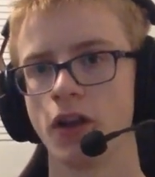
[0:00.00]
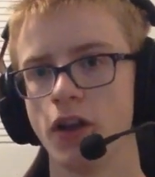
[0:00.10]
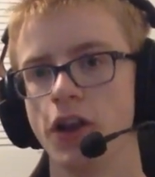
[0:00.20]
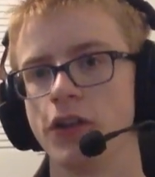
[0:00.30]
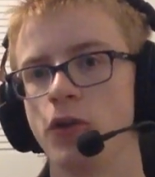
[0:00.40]

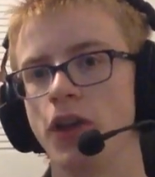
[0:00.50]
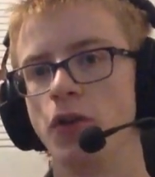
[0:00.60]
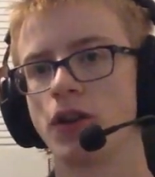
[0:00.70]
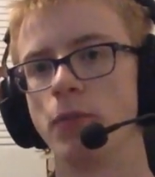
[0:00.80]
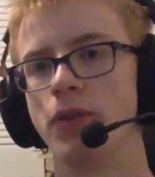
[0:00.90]
So yeah, you'd
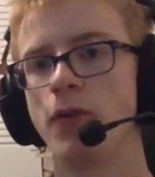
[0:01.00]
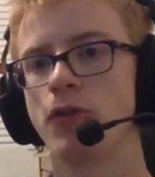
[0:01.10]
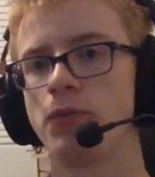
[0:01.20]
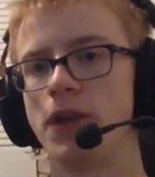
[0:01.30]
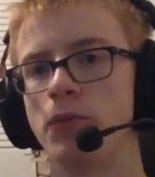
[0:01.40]
compete with
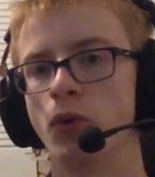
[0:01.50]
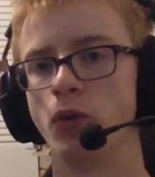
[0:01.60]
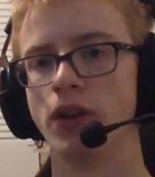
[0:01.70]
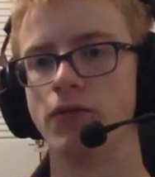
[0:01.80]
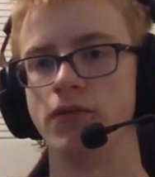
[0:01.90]
people who
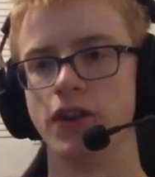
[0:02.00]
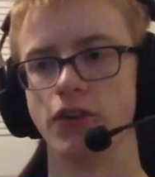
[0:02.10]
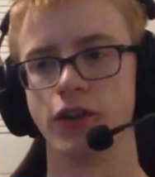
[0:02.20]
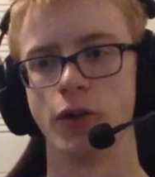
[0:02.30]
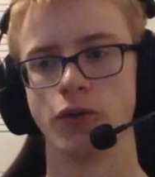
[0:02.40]
live near
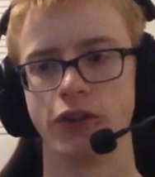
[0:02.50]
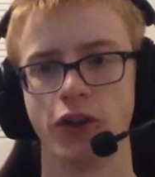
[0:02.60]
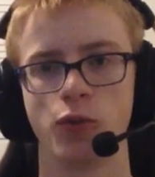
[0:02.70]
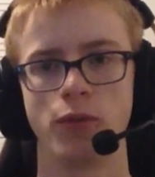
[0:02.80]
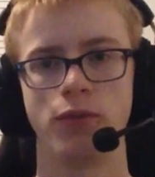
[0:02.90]
you. So this
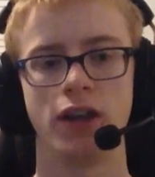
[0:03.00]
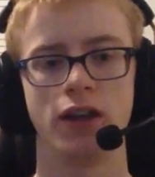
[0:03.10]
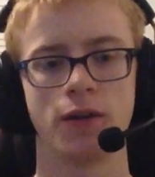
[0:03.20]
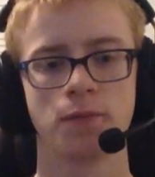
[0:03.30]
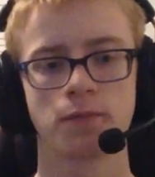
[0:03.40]
would mean
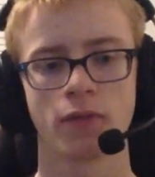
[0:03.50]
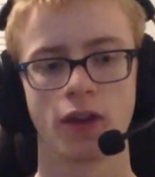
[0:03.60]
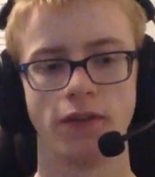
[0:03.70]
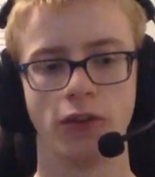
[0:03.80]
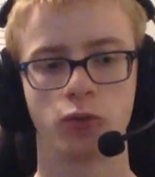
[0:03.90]

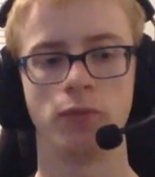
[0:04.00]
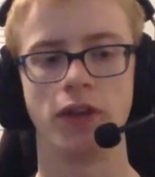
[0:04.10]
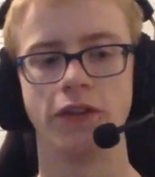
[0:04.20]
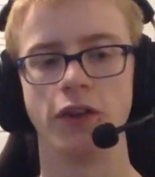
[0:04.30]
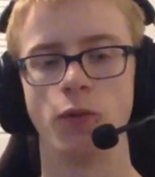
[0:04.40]

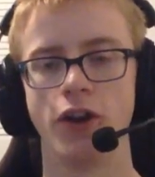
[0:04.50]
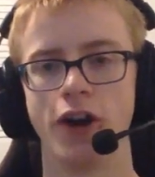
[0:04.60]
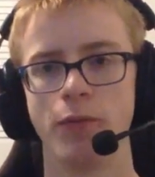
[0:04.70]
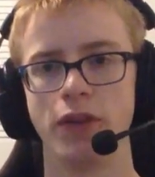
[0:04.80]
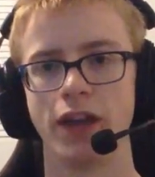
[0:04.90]
that you would not
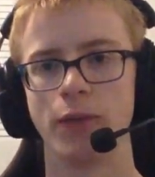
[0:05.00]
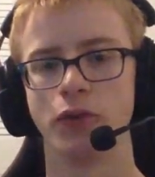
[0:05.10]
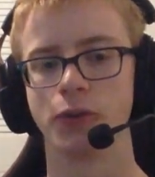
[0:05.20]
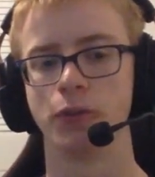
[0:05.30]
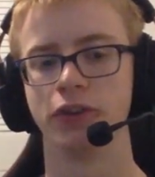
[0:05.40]
be able to
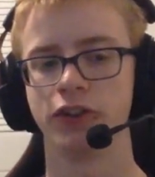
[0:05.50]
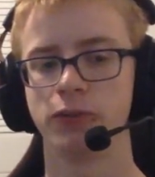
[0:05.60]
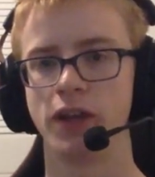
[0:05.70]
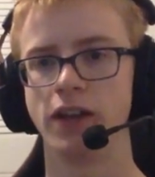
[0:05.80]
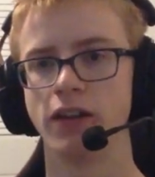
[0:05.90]

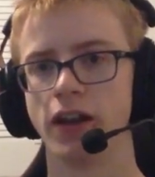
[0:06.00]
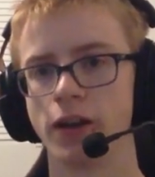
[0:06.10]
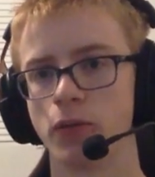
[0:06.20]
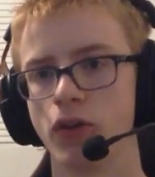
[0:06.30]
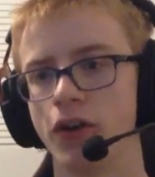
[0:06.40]
participate like
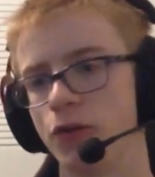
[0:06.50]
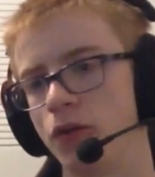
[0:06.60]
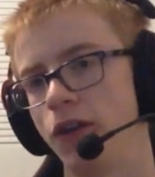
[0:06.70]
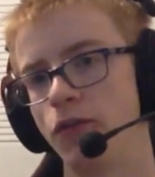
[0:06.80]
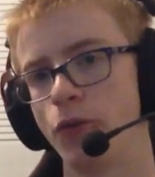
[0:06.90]
abroad. So
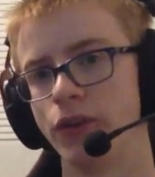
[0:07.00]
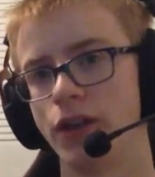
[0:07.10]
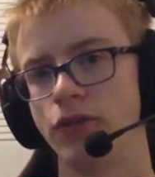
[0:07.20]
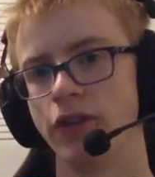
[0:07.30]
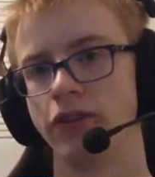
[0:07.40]
if you lived
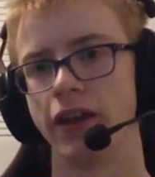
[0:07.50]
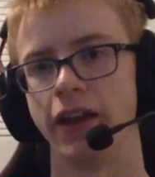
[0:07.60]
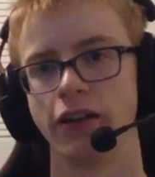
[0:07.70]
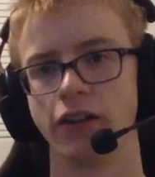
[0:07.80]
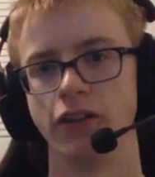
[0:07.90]
in, say,
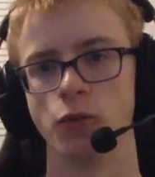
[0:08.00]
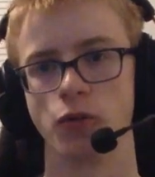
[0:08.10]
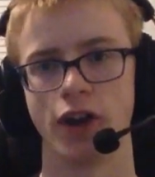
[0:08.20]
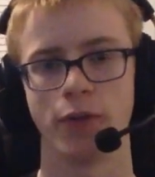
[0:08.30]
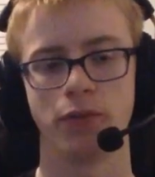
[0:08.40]
England, you would
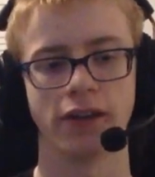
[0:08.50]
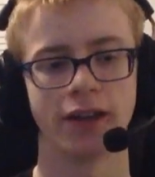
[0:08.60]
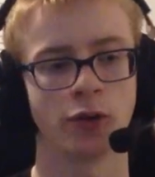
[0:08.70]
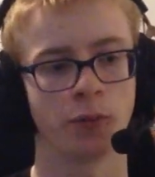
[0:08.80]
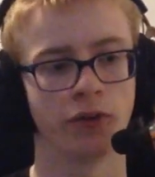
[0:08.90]
not be allowed
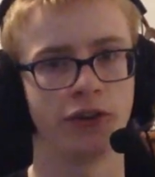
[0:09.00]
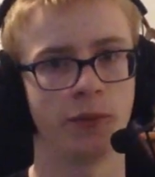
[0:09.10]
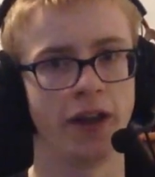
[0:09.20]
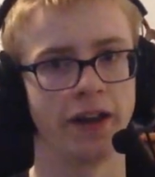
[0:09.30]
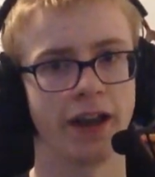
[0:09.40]
to participate
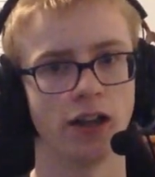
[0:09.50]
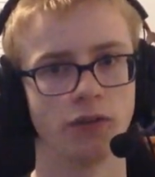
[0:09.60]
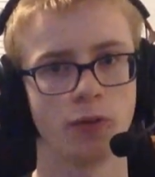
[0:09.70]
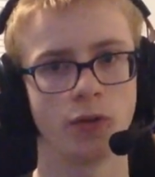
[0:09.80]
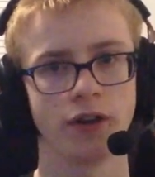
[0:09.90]
in
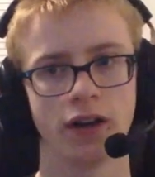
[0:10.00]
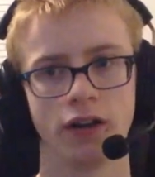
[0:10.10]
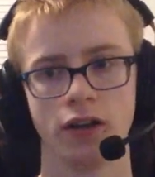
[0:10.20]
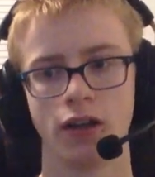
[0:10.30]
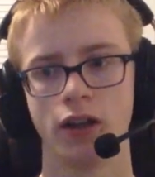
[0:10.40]
California.
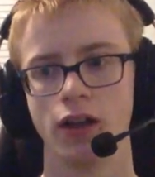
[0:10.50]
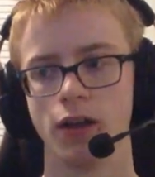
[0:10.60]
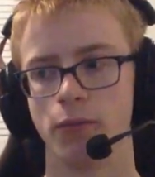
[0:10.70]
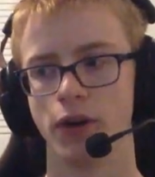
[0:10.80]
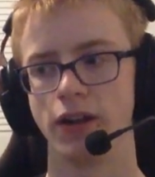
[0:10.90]

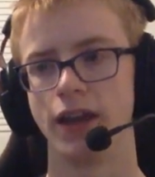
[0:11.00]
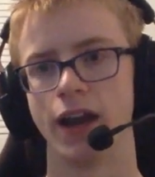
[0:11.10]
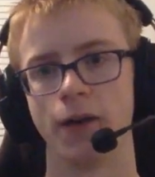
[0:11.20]
But yeah,